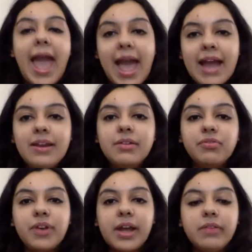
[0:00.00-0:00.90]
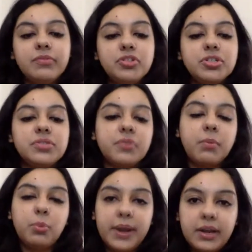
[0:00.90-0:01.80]
and a fine which is
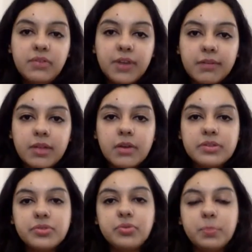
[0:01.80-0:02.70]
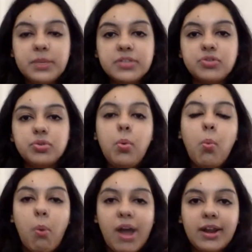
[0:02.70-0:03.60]
from 25,000 rupees to
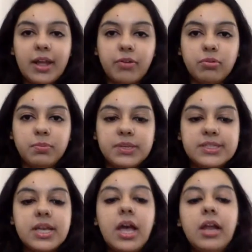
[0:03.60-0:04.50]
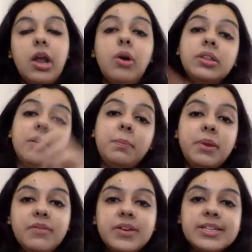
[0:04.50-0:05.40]
1 lakh rupees. Now, in the
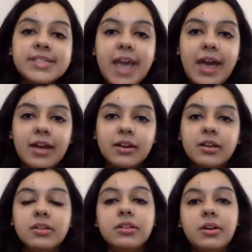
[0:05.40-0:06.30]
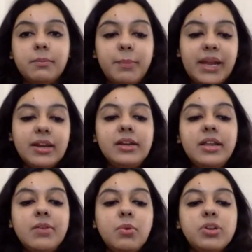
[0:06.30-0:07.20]
previous act, the
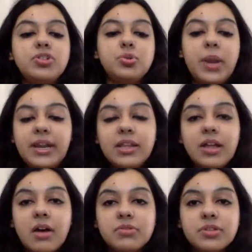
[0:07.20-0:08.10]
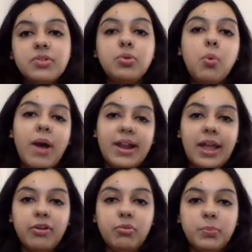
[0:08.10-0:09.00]
penalty was 20,000 to 1
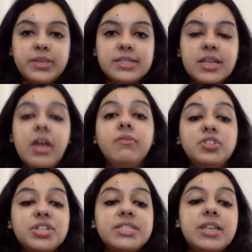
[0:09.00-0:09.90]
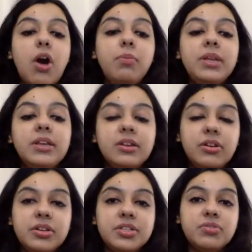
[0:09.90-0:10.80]
lakh rupees, which has now been
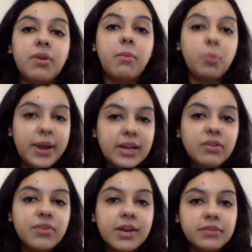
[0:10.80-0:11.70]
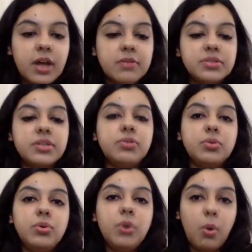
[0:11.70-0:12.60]
increased from 25,000
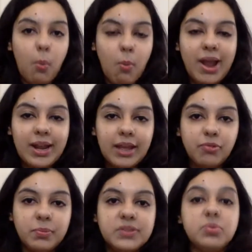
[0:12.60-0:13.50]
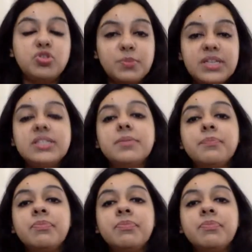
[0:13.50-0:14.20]
to 1 lakh rupees, which means